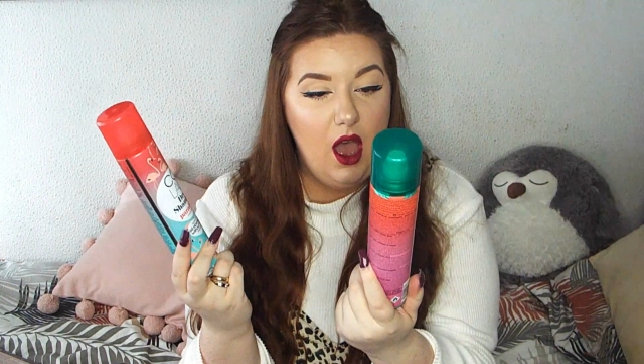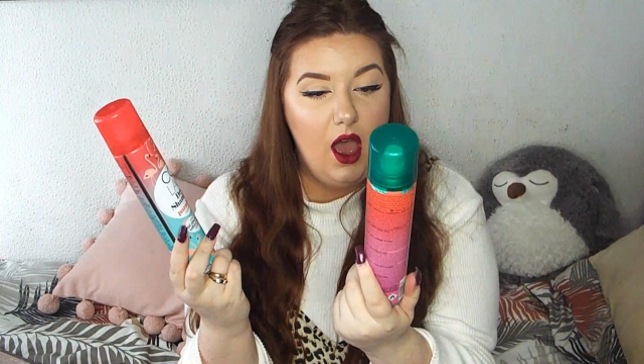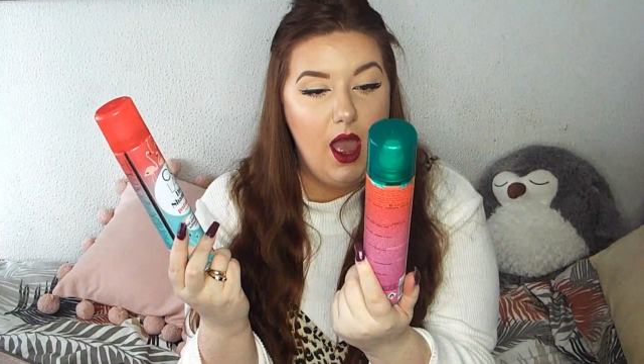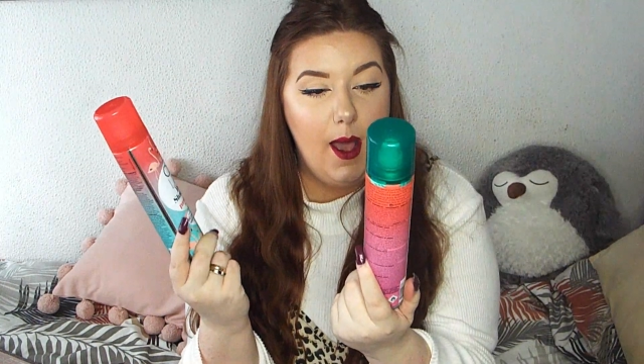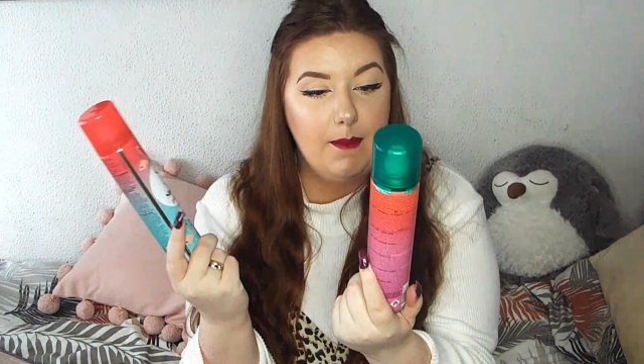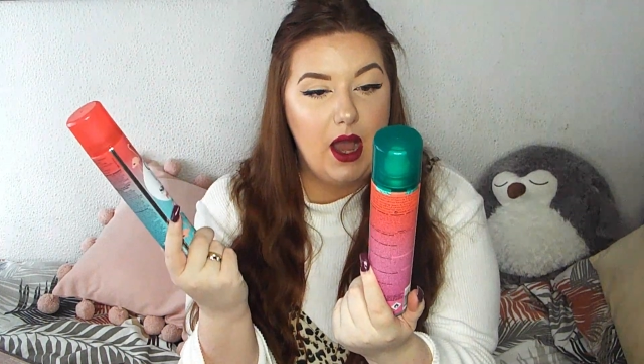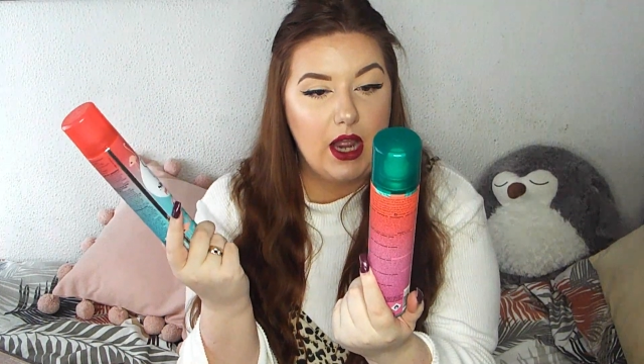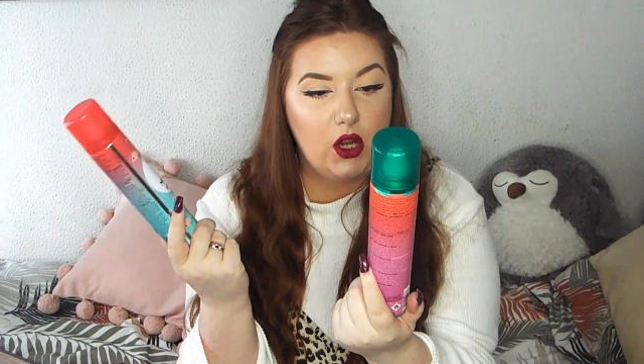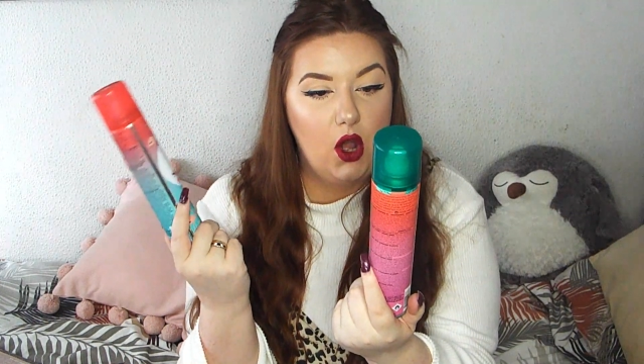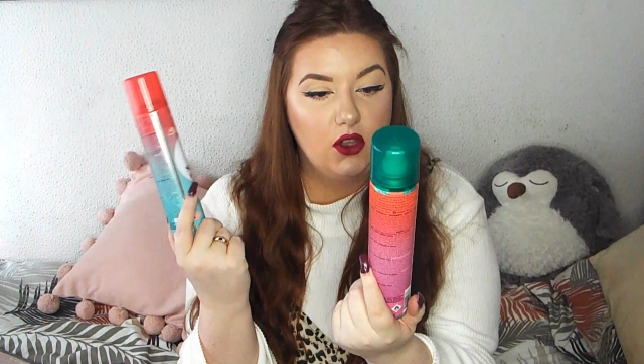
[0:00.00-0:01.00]

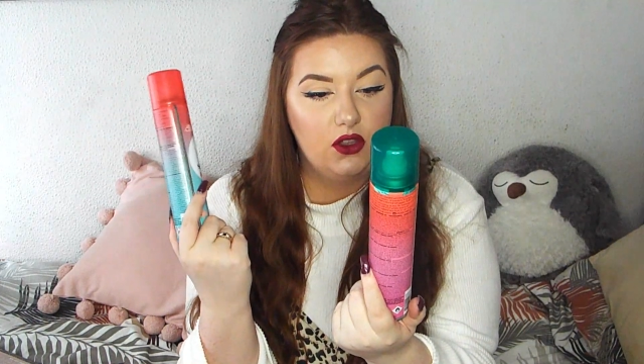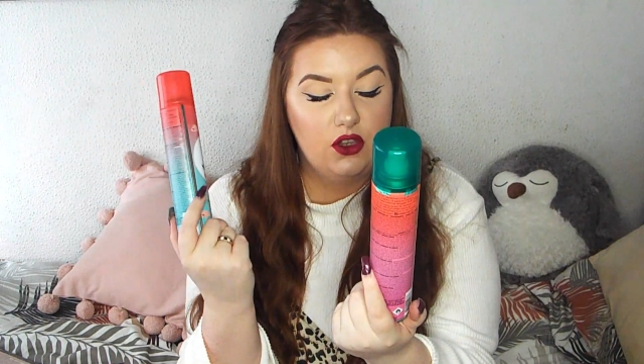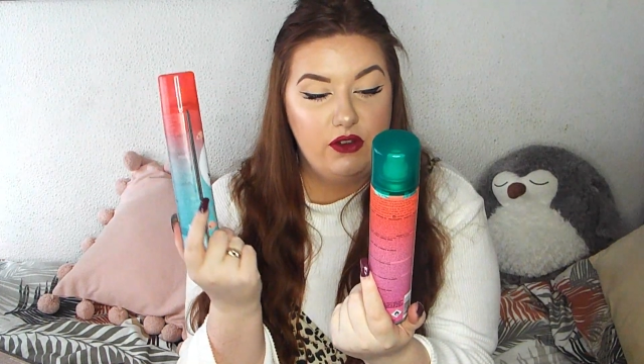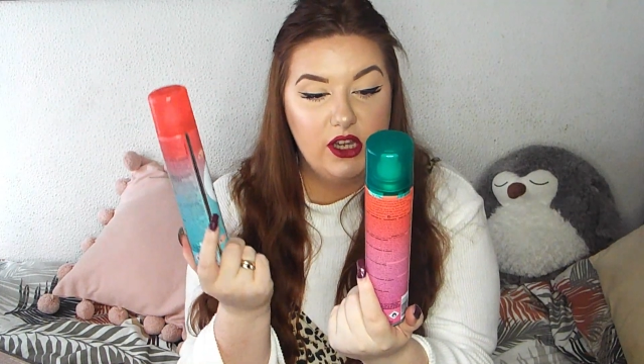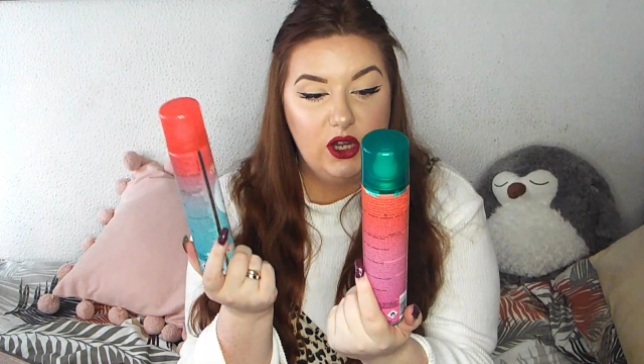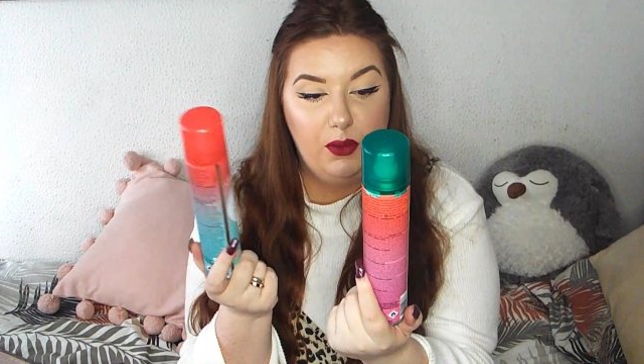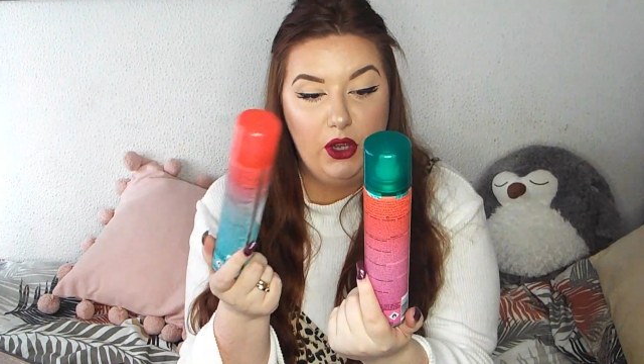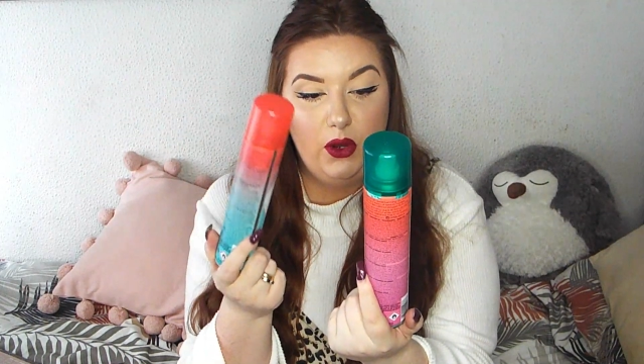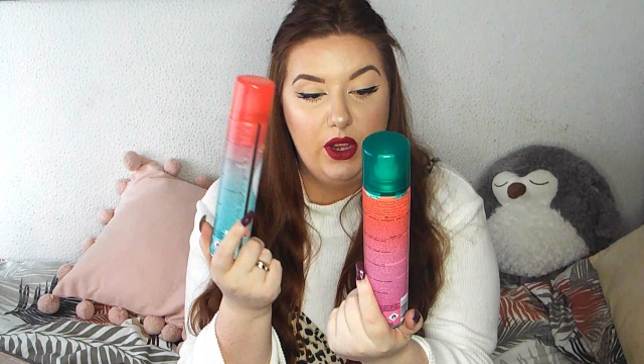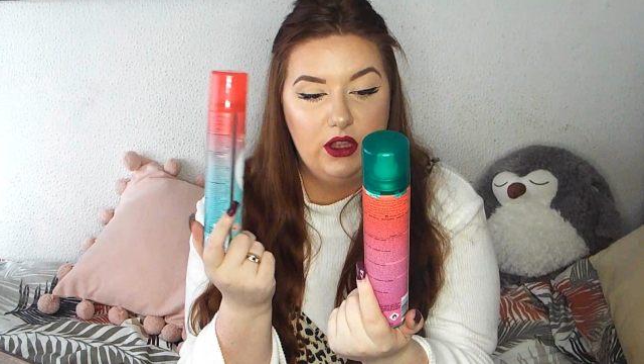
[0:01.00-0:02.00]
I got the dry shampoo
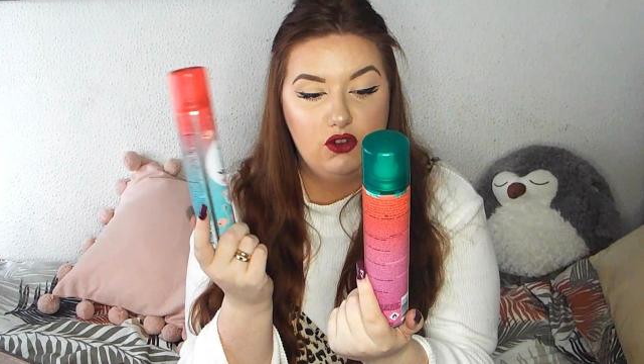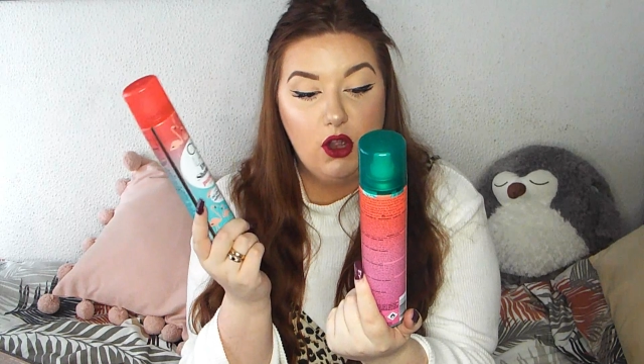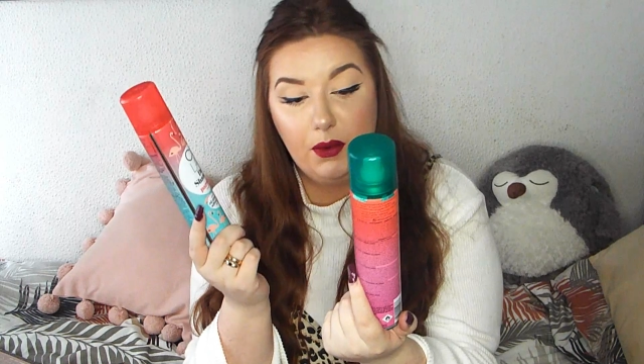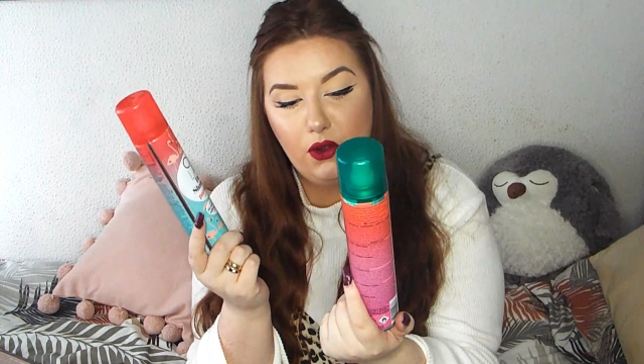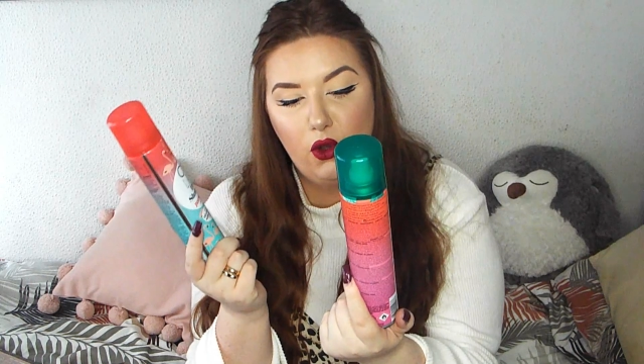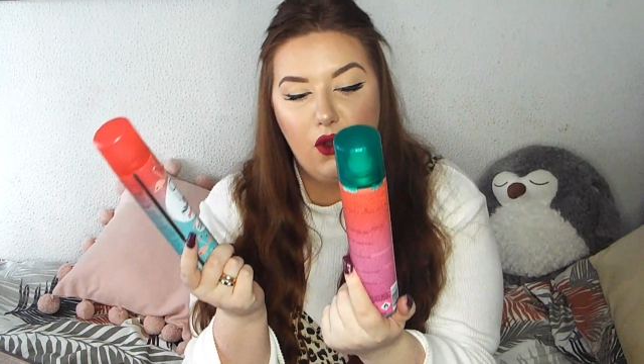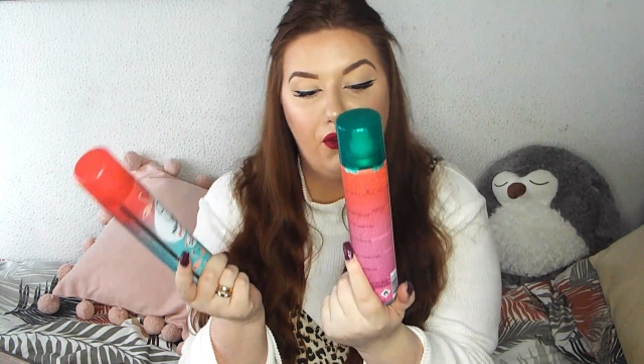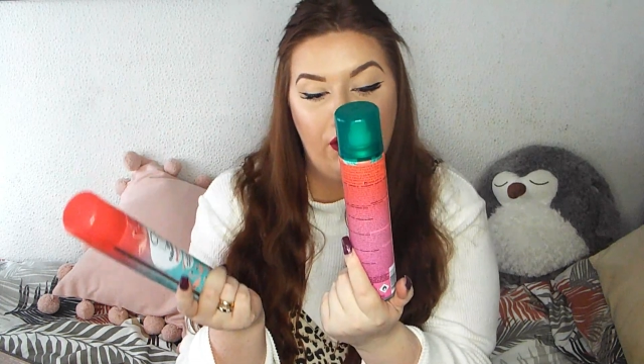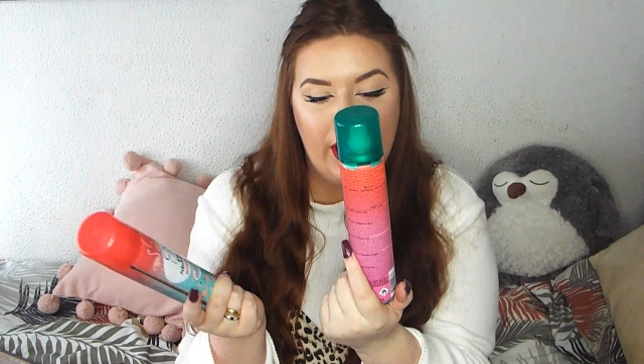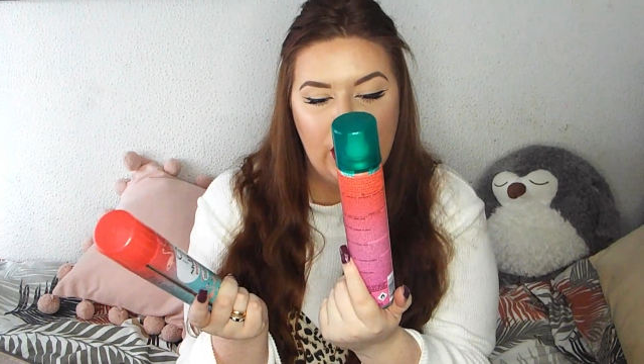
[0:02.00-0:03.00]
in the tropical
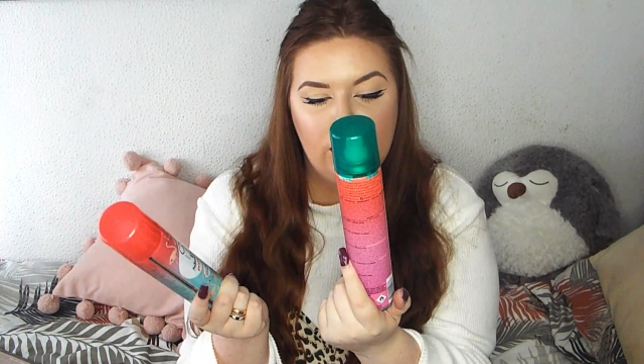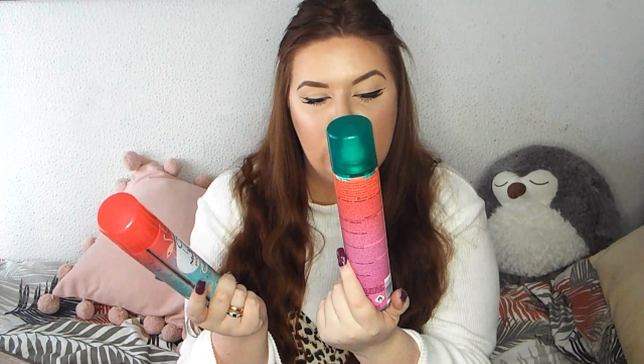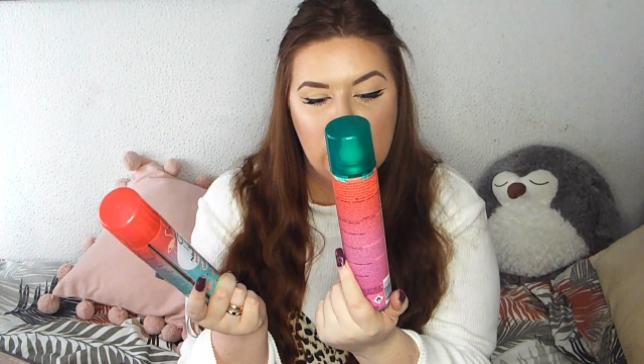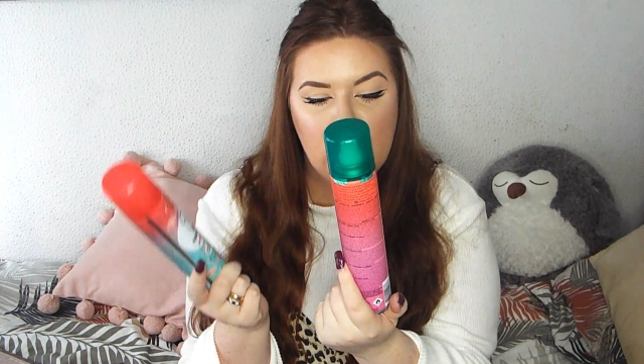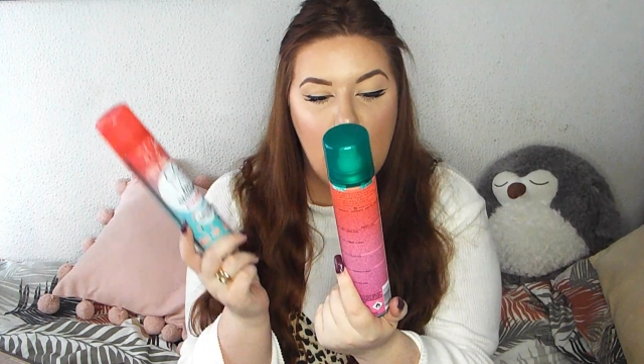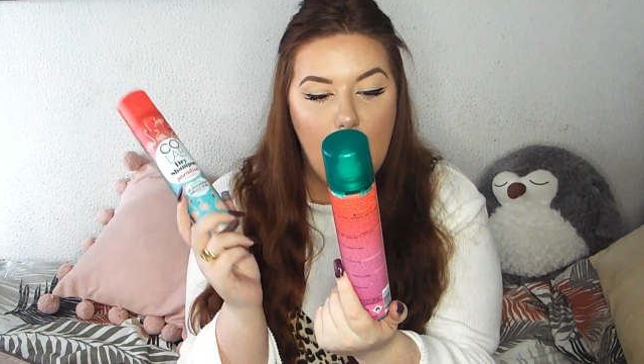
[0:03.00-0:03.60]
fragrance,